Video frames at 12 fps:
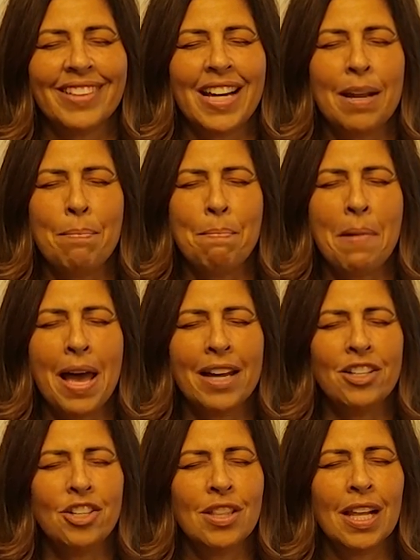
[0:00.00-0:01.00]
And
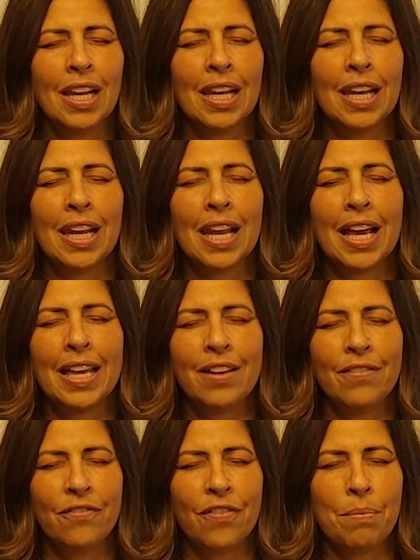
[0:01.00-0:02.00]
imagine the
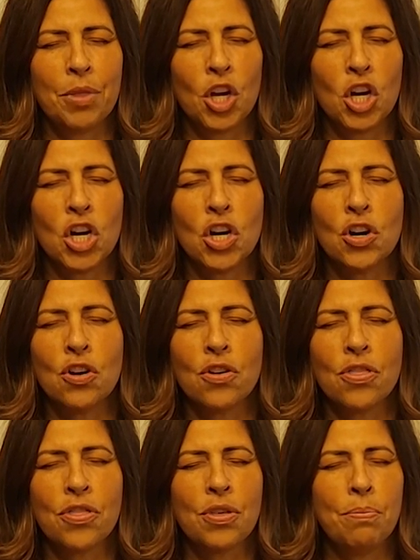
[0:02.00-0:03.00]
light from the
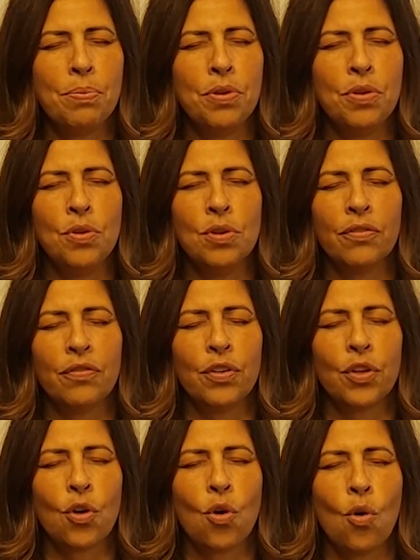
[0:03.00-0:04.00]
earth, the beautiful,
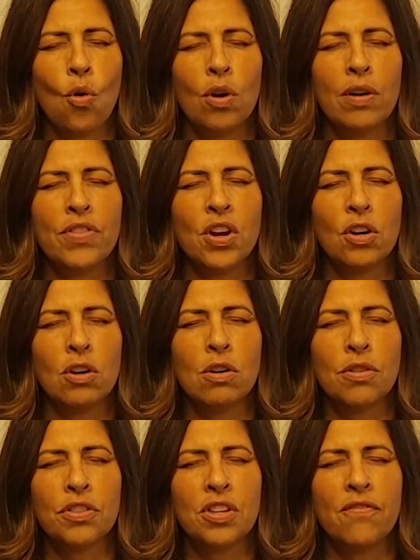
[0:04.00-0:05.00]
the core of the
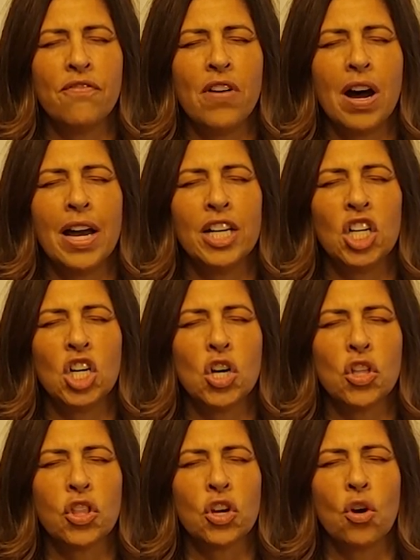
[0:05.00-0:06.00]
earth, divine
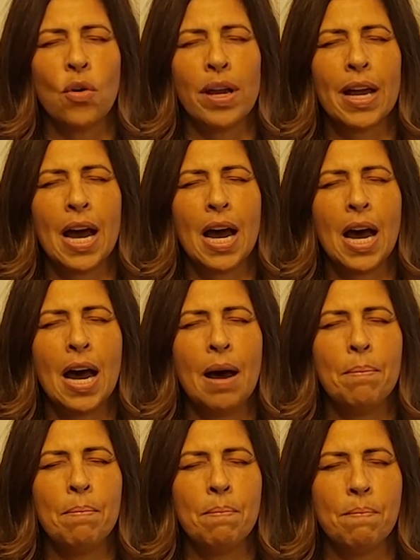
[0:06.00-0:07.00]
earth, going
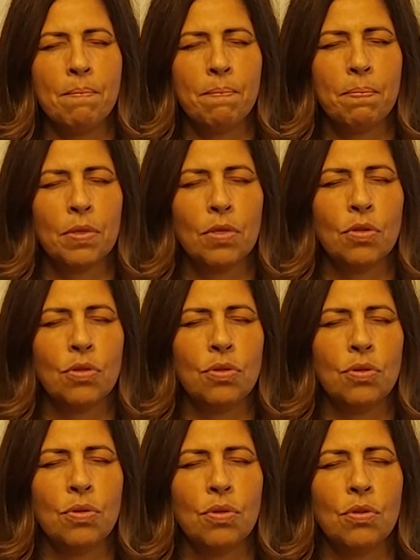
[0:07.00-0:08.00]
up
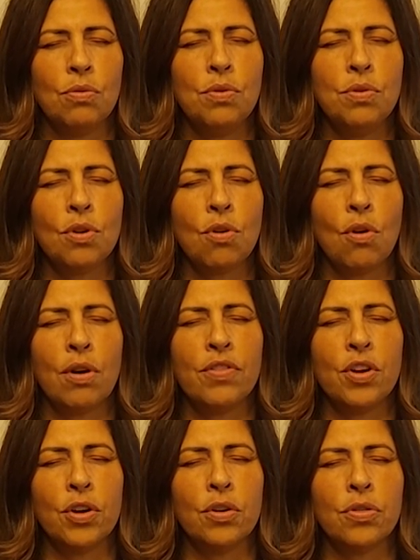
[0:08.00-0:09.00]
through the core of
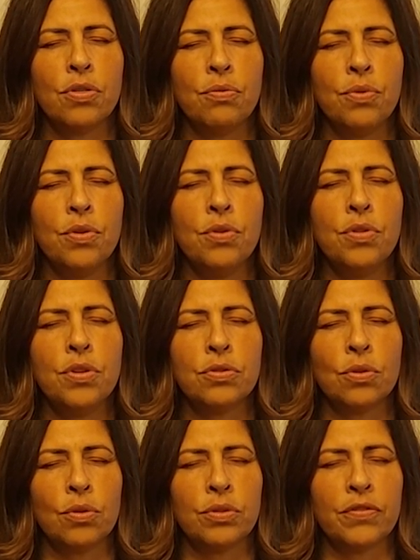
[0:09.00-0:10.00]
the earth, through the
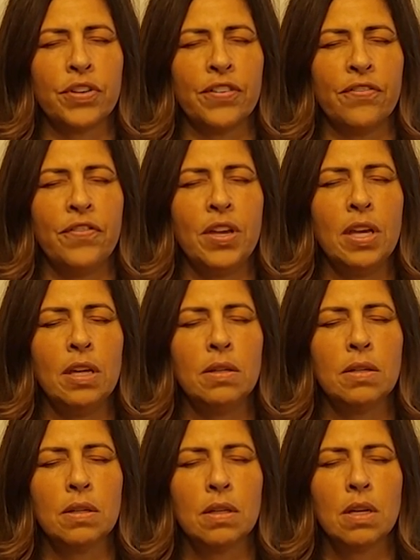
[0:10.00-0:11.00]
soles of your feet,